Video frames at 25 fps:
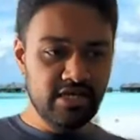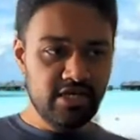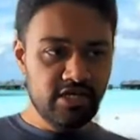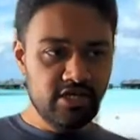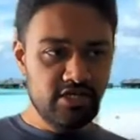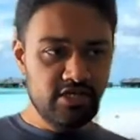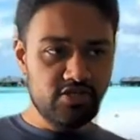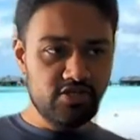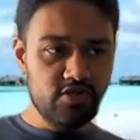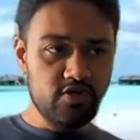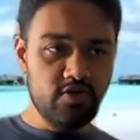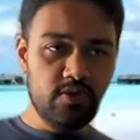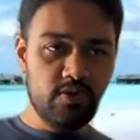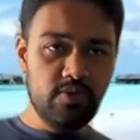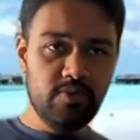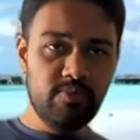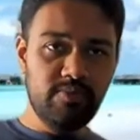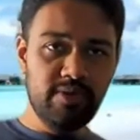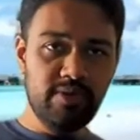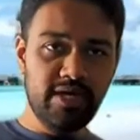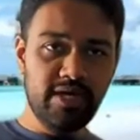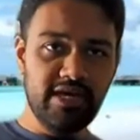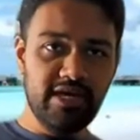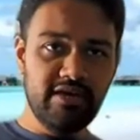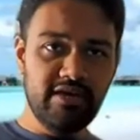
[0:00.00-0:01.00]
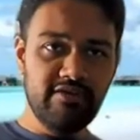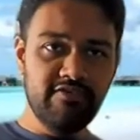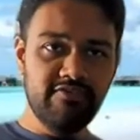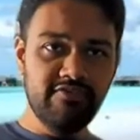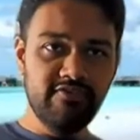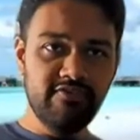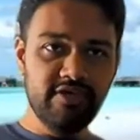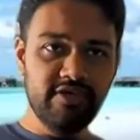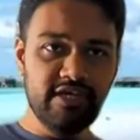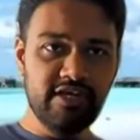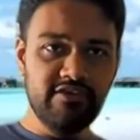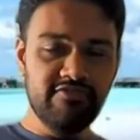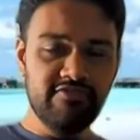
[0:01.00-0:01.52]
So
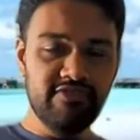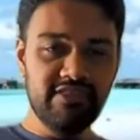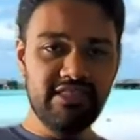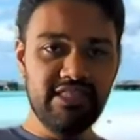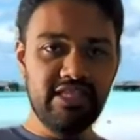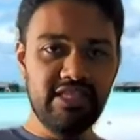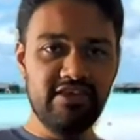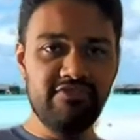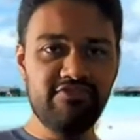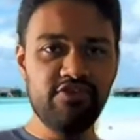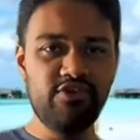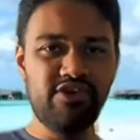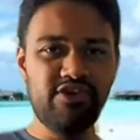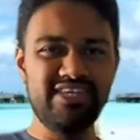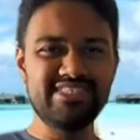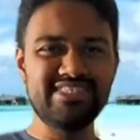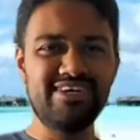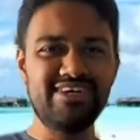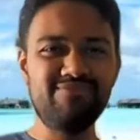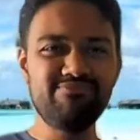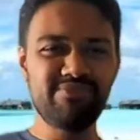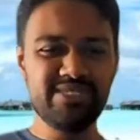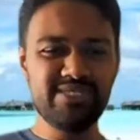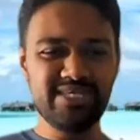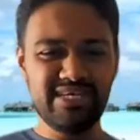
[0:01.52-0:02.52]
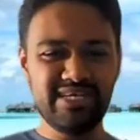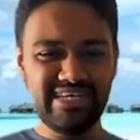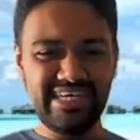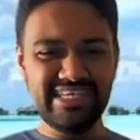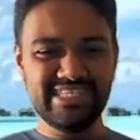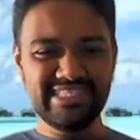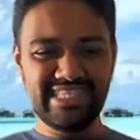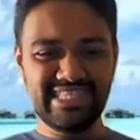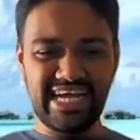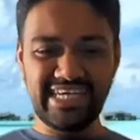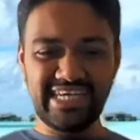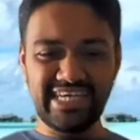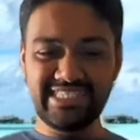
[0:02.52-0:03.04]
if your assumption is
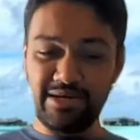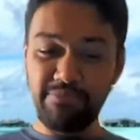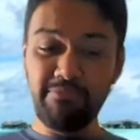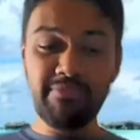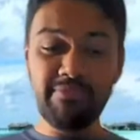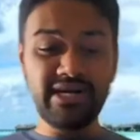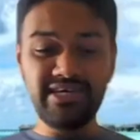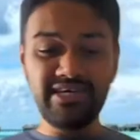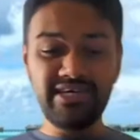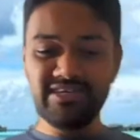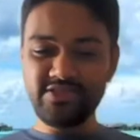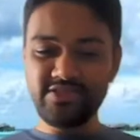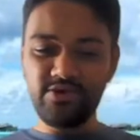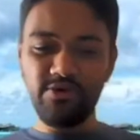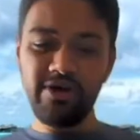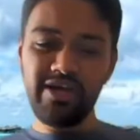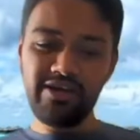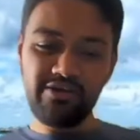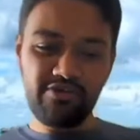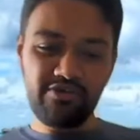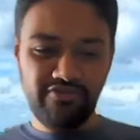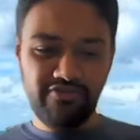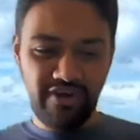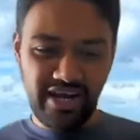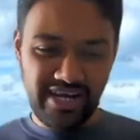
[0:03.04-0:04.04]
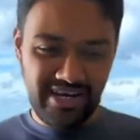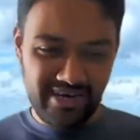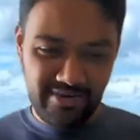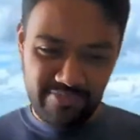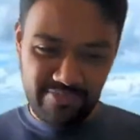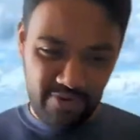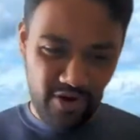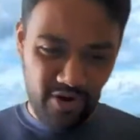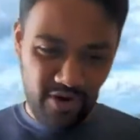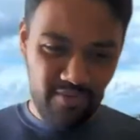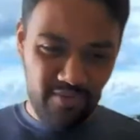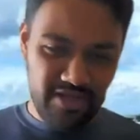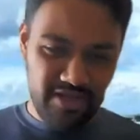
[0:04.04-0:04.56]
that somebody is going to find a
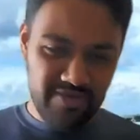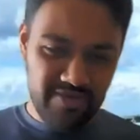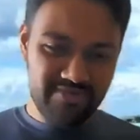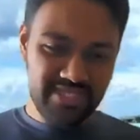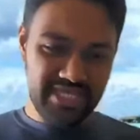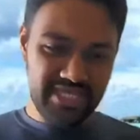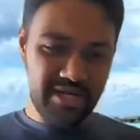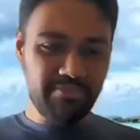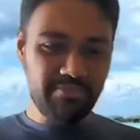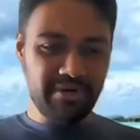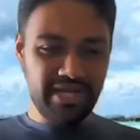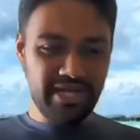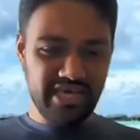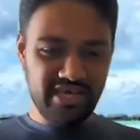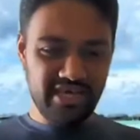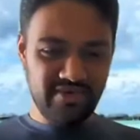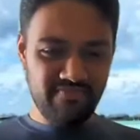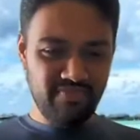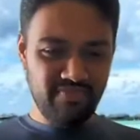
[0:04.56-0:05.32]
problem someday,